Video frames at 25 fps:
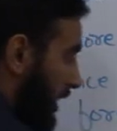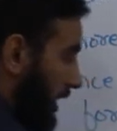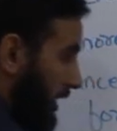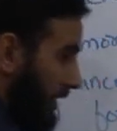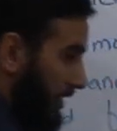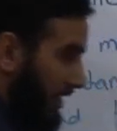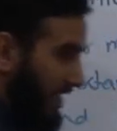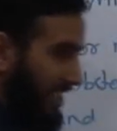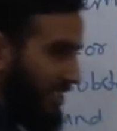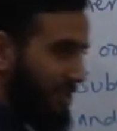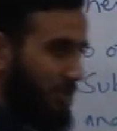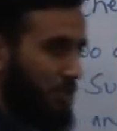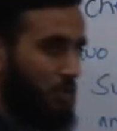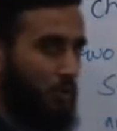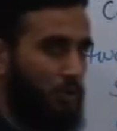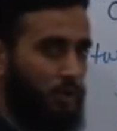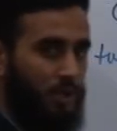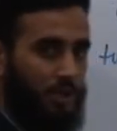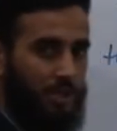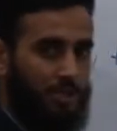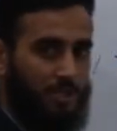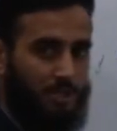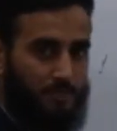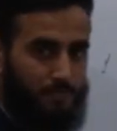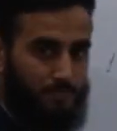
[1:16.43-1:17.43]
Dear
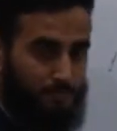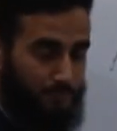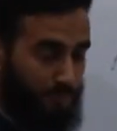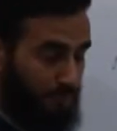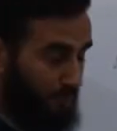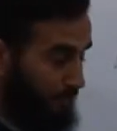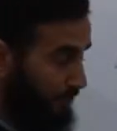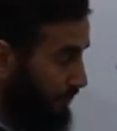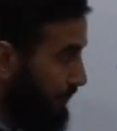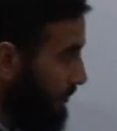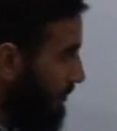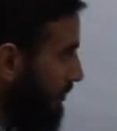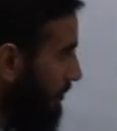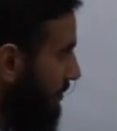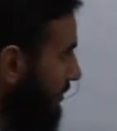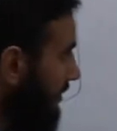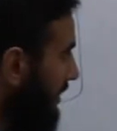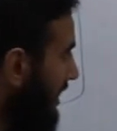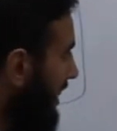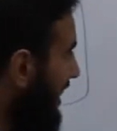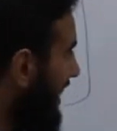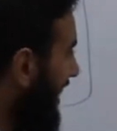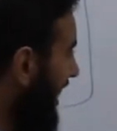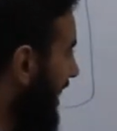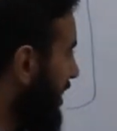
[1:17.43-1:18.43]
students,
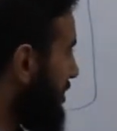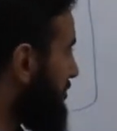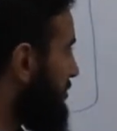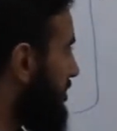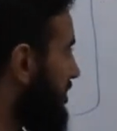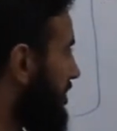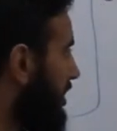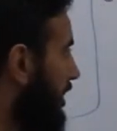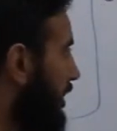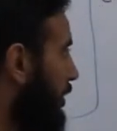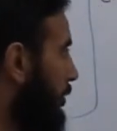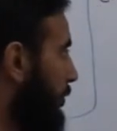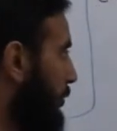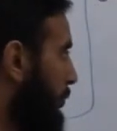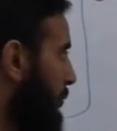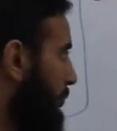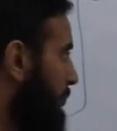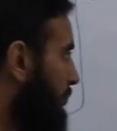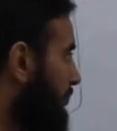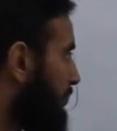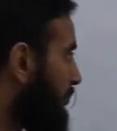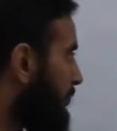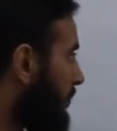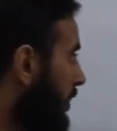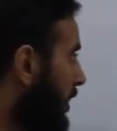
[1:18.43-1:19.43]
let me tell you
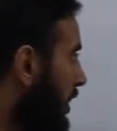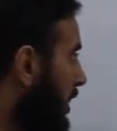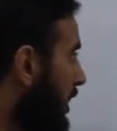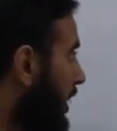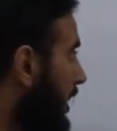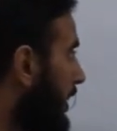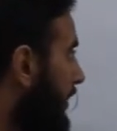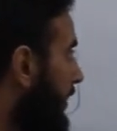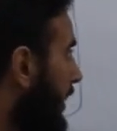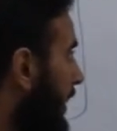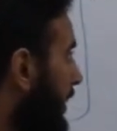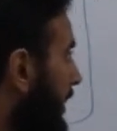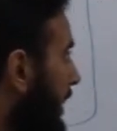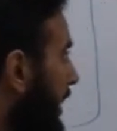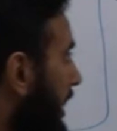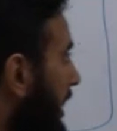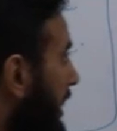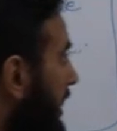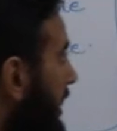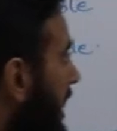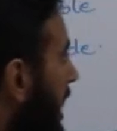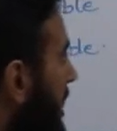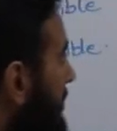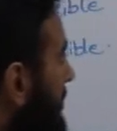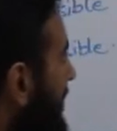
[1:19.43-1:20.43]

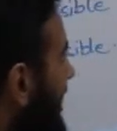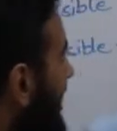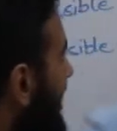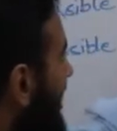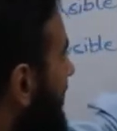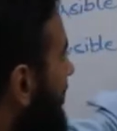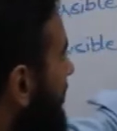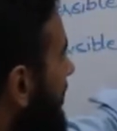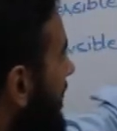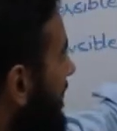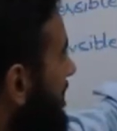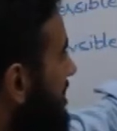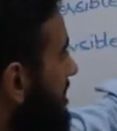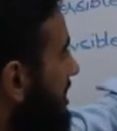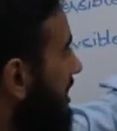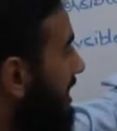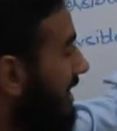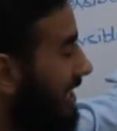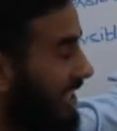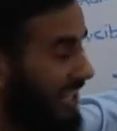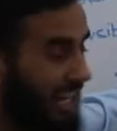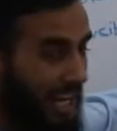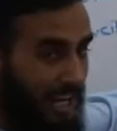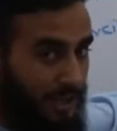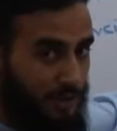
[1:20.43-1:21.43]
that chemical reaction
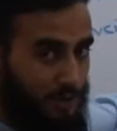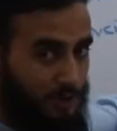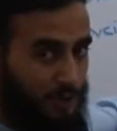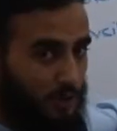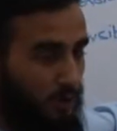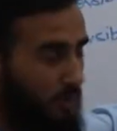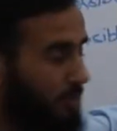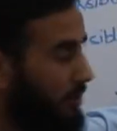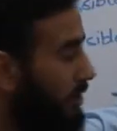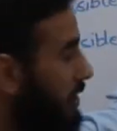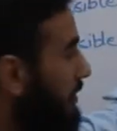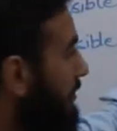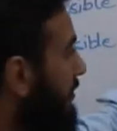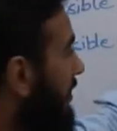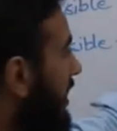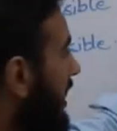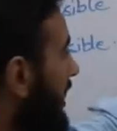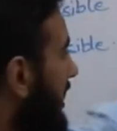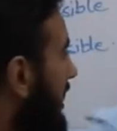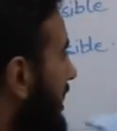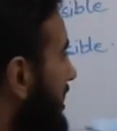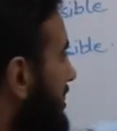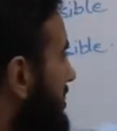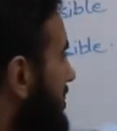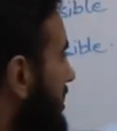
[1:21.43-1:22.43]
can also be
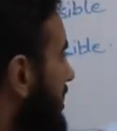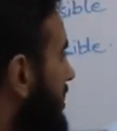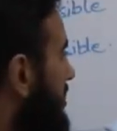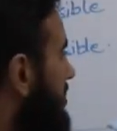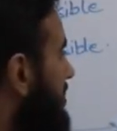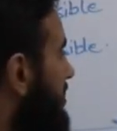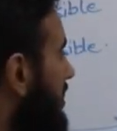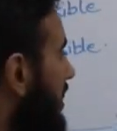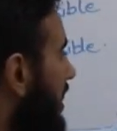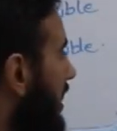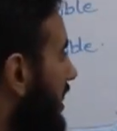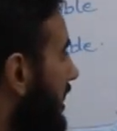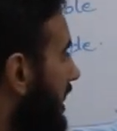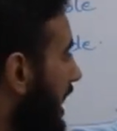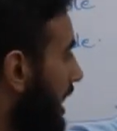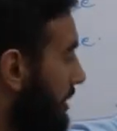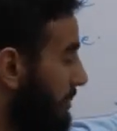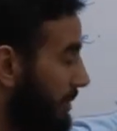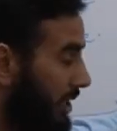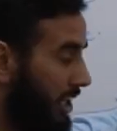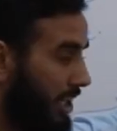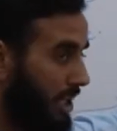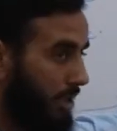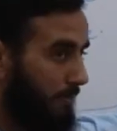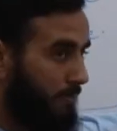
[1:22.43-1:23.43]
defined as it's a
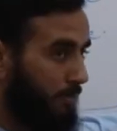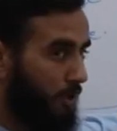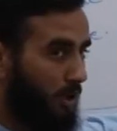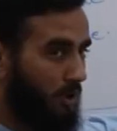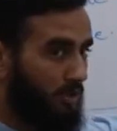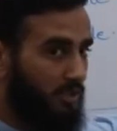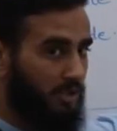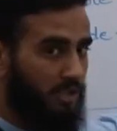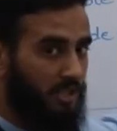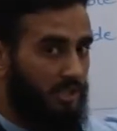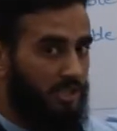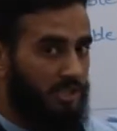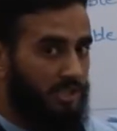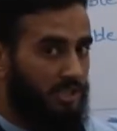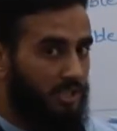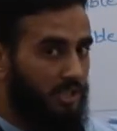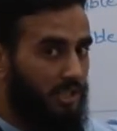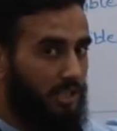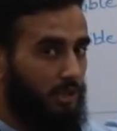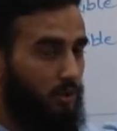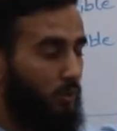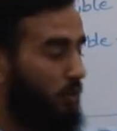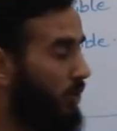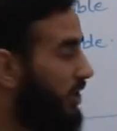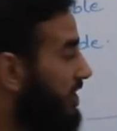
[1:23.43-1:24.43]
chemical process
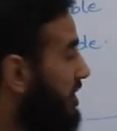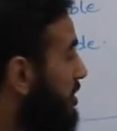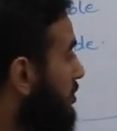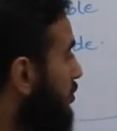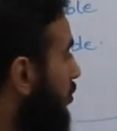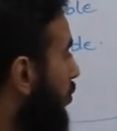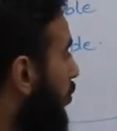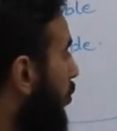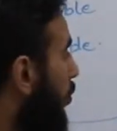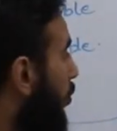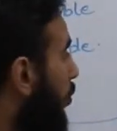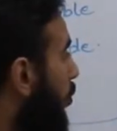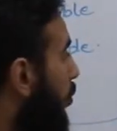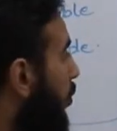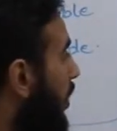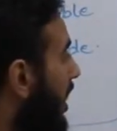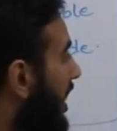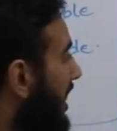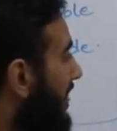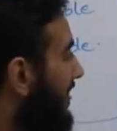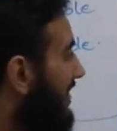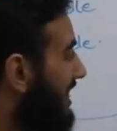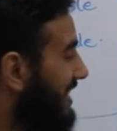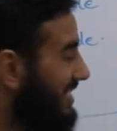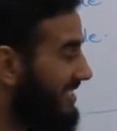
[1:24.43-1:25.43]
in which
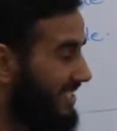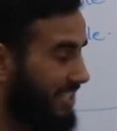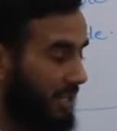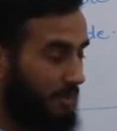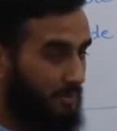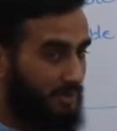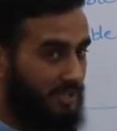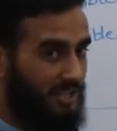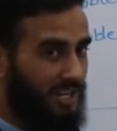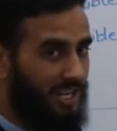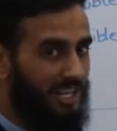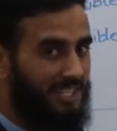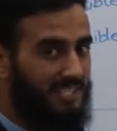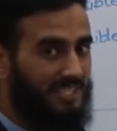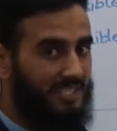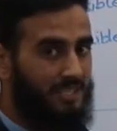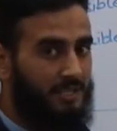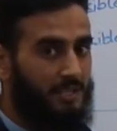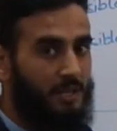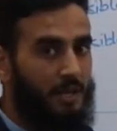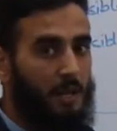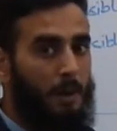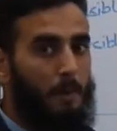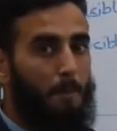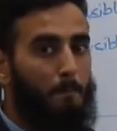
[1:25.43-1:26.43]
one
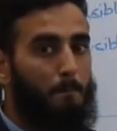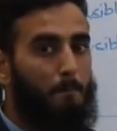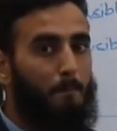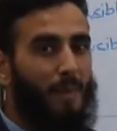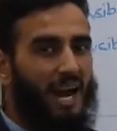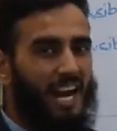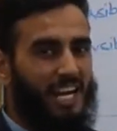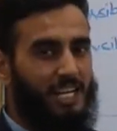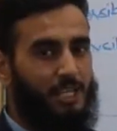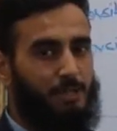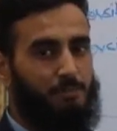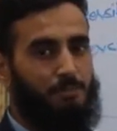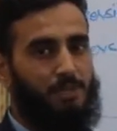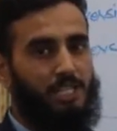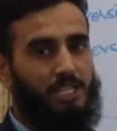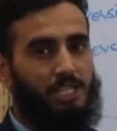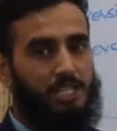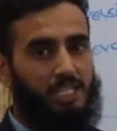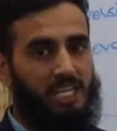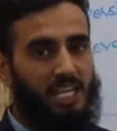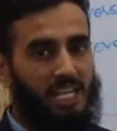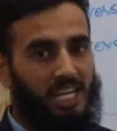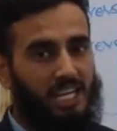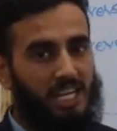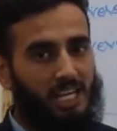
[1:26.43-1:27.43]
substance might be
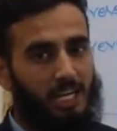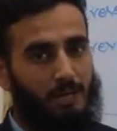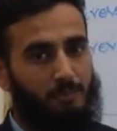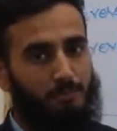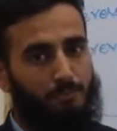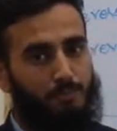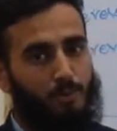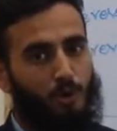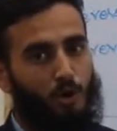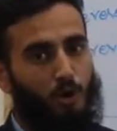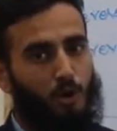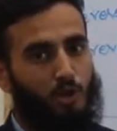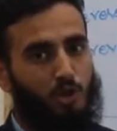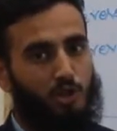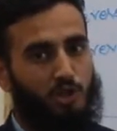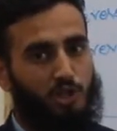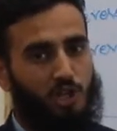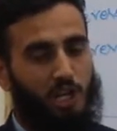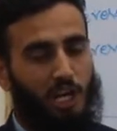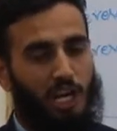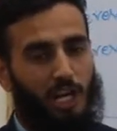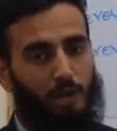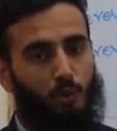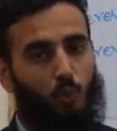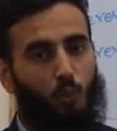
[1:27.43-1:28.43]

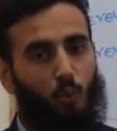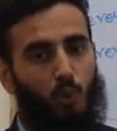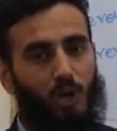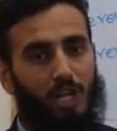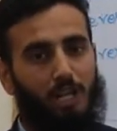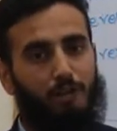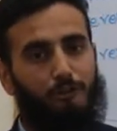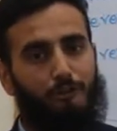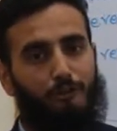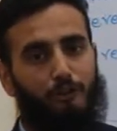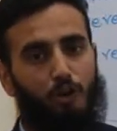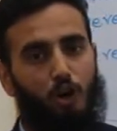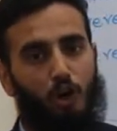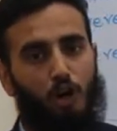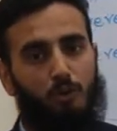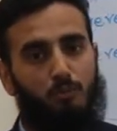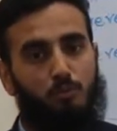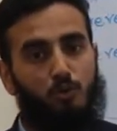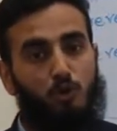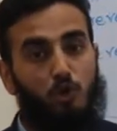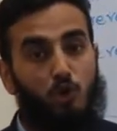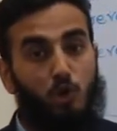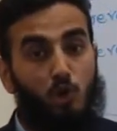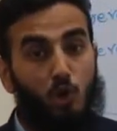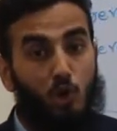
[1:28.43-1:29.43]
decomposed and will
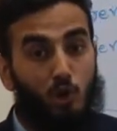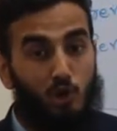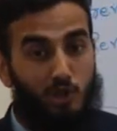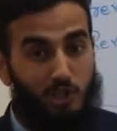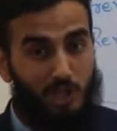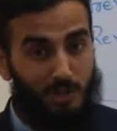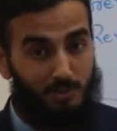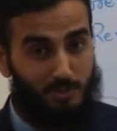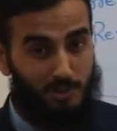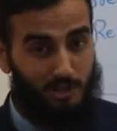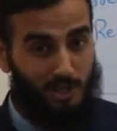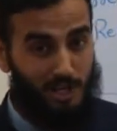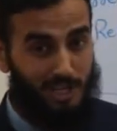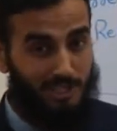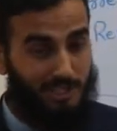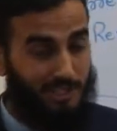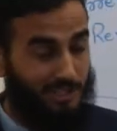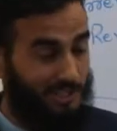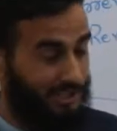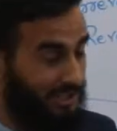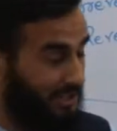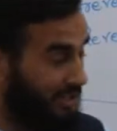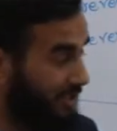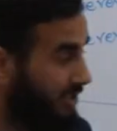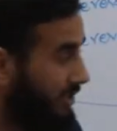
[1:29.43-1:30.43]
form two
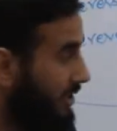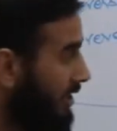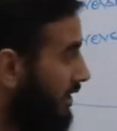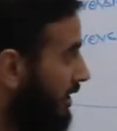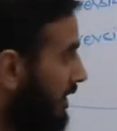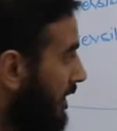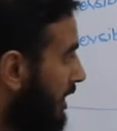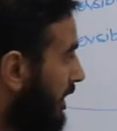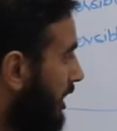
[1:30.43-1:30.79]
substances.